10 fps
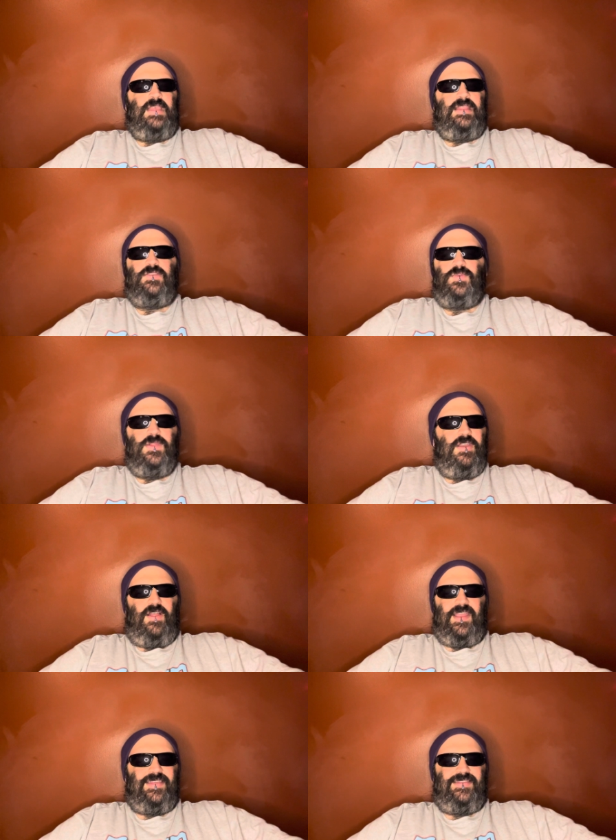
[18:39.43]
that's really
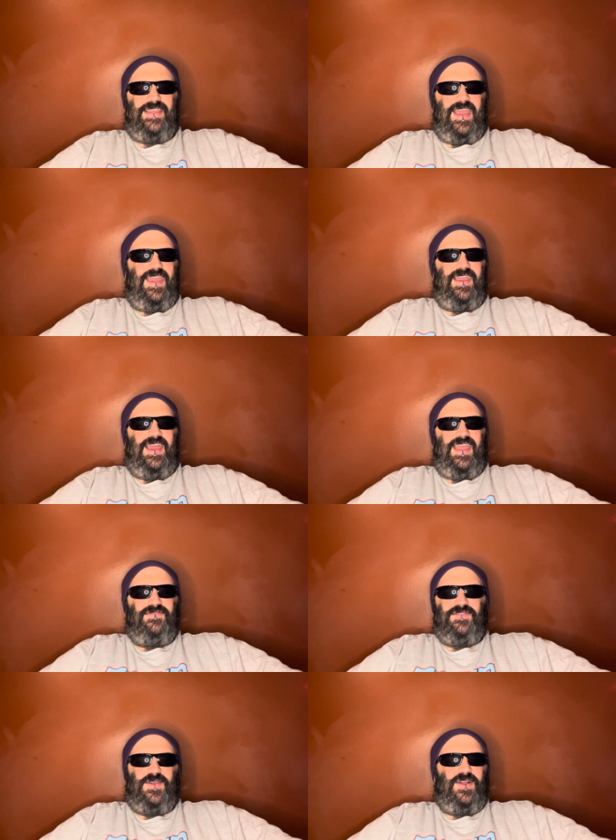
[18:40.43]
all I can say. I
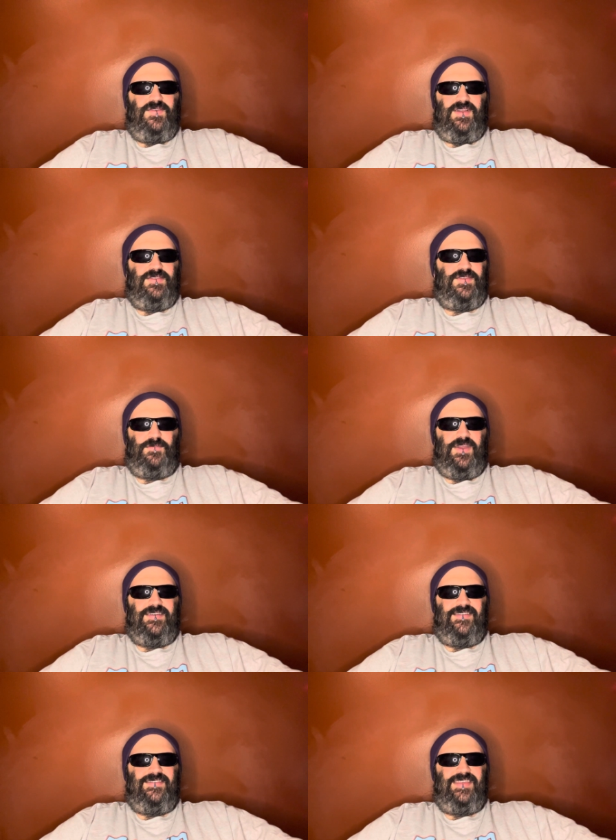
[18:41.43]
have to talk around
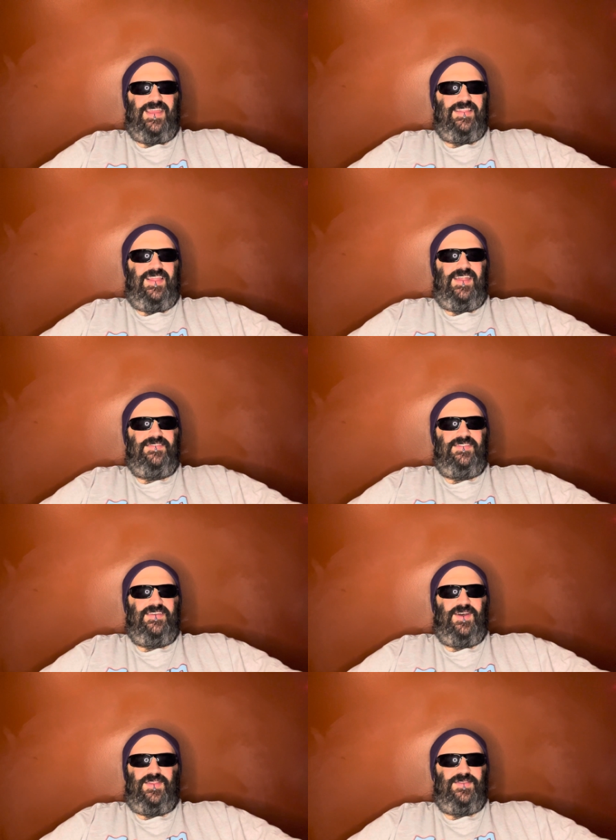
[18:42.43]
spoilers, and a lot of
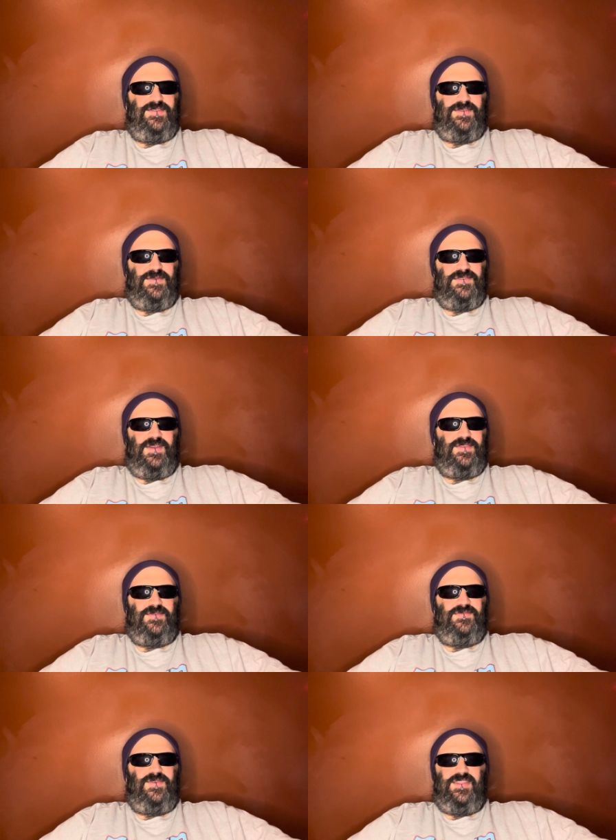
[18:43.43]
the audio description also
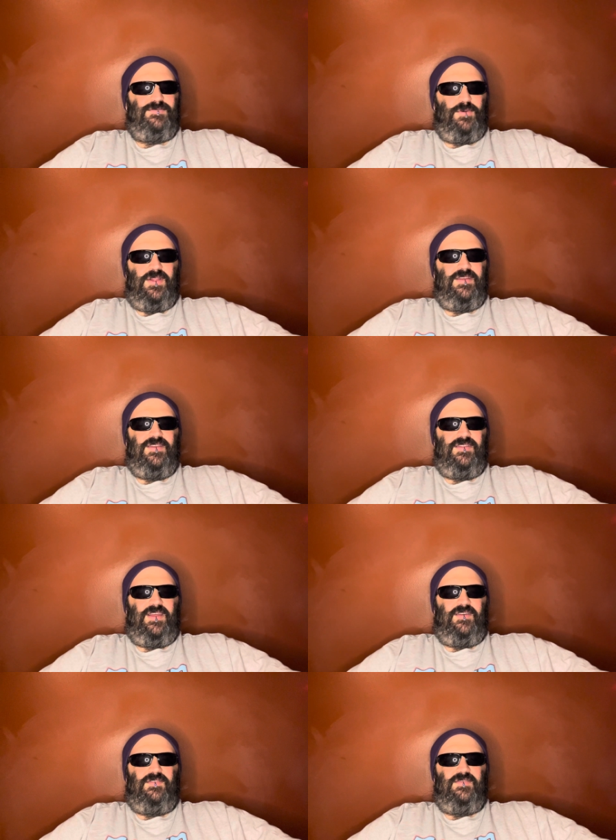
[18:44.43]
avoids spoiler uh,
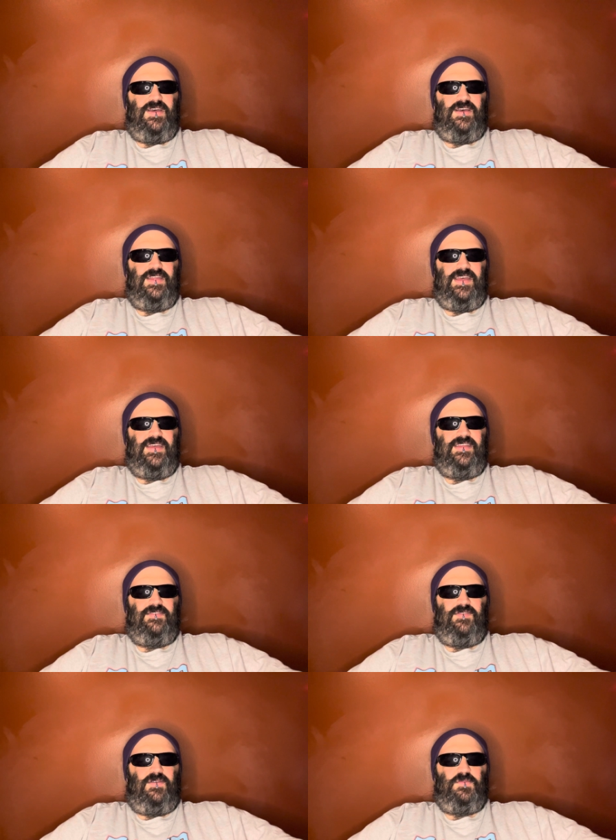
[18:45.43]
uh, uh,
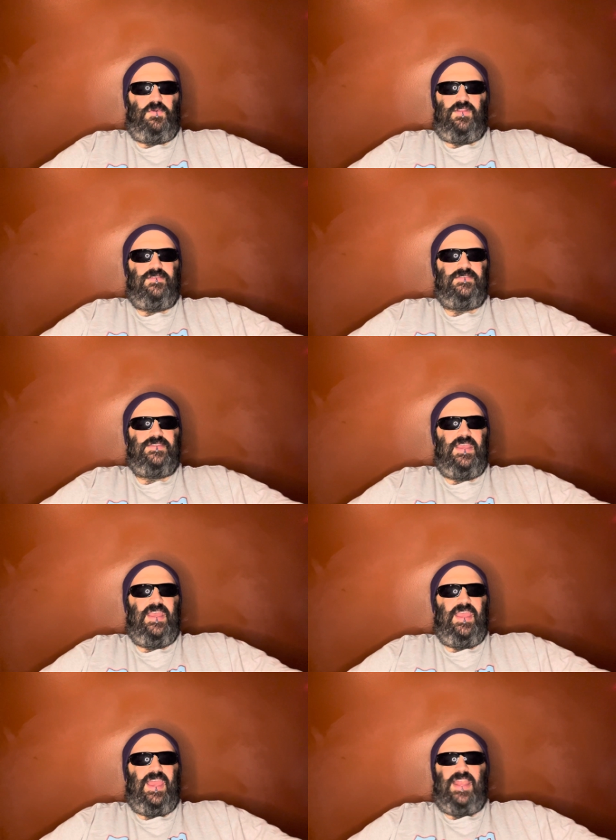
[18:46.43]
involves spoilers.
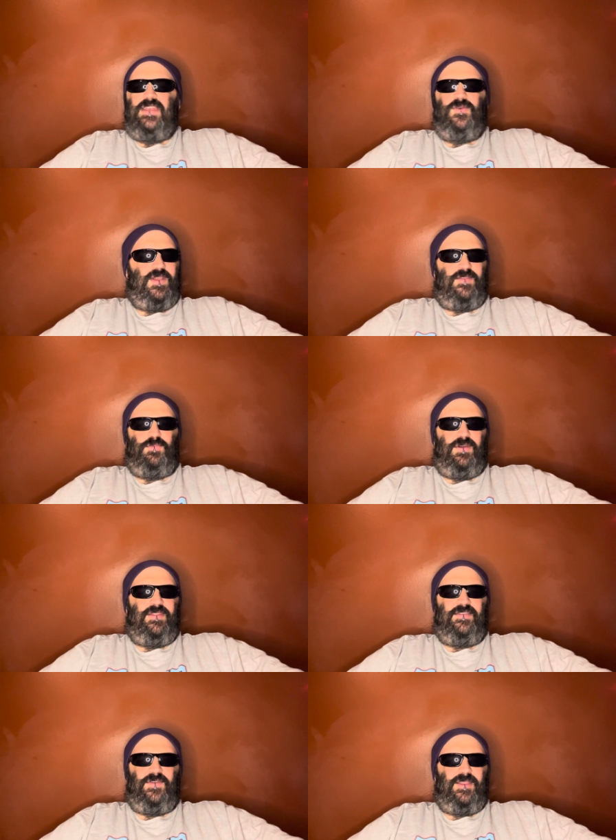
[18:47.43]
And I don't want to spoil
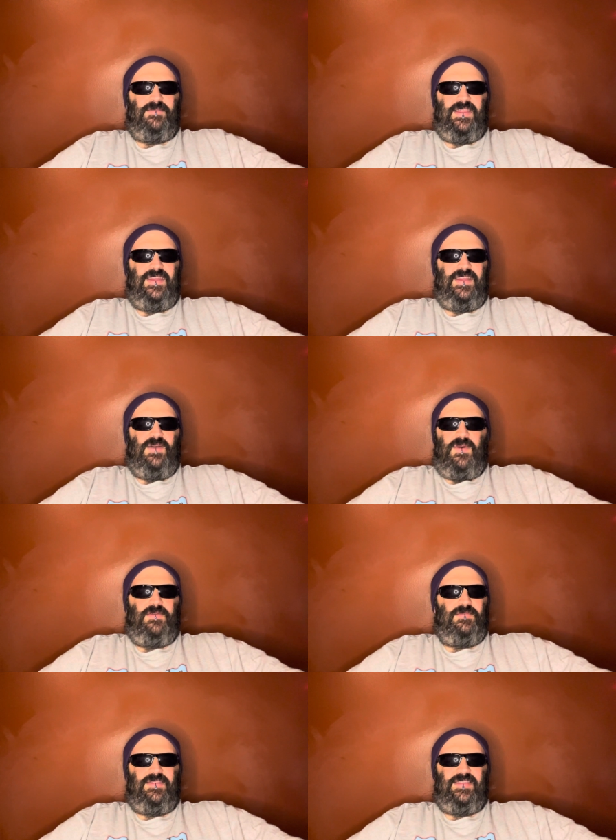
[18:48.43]
this for anybody. I want
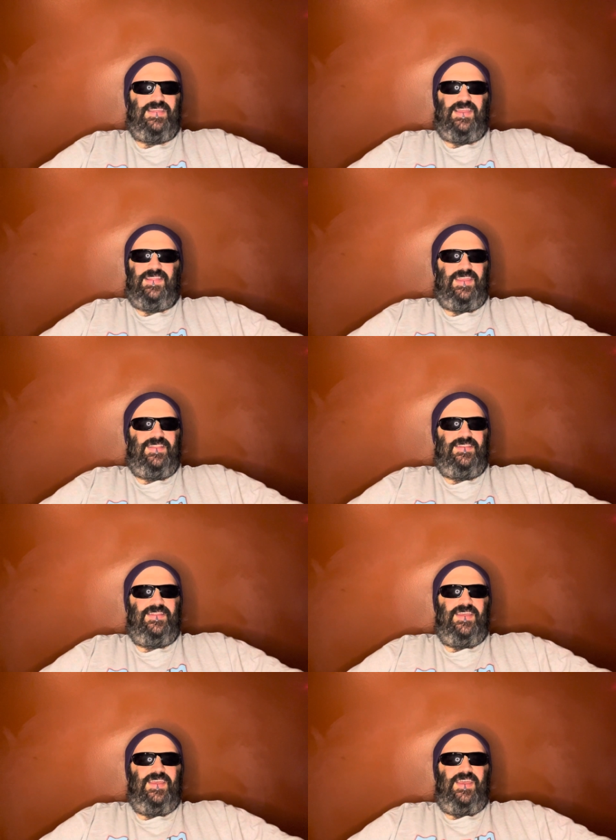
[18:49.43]
people to see Eileen.
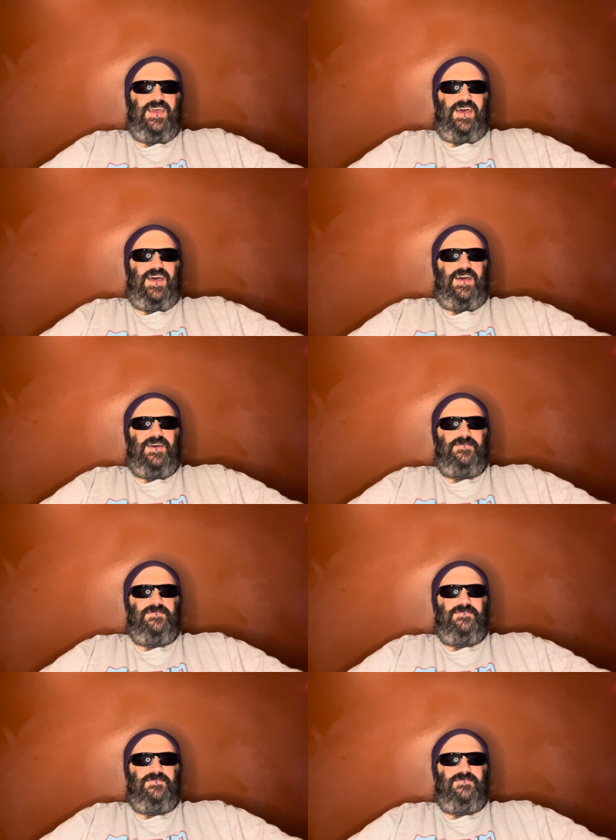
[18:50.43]

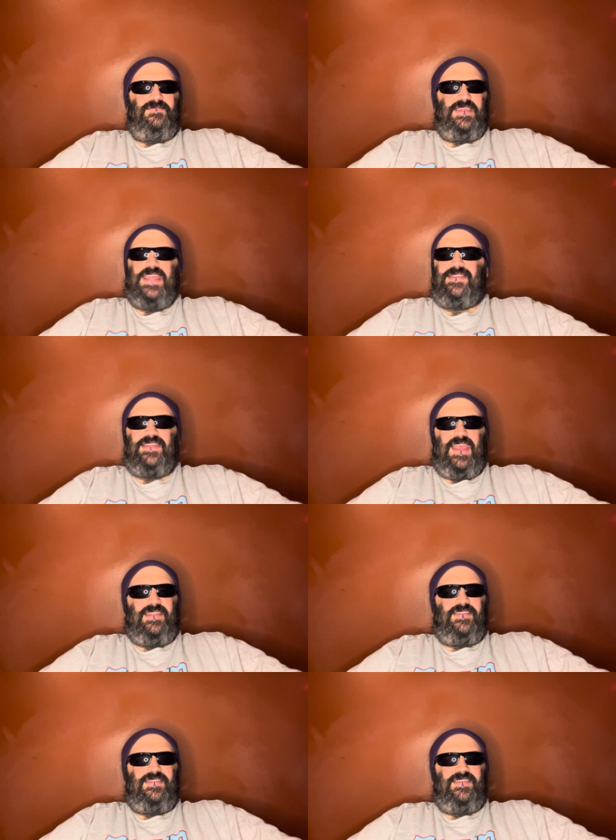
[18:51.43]
Um, it's
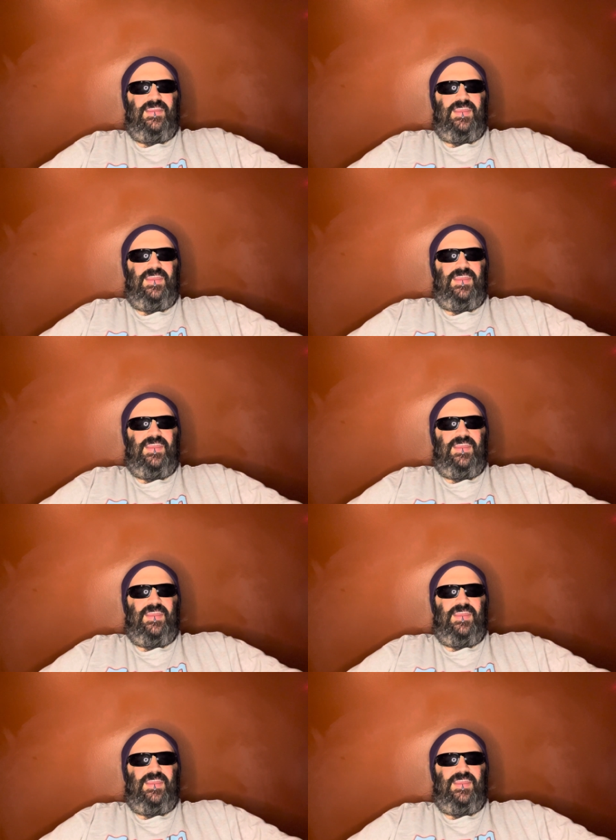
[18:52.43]
it's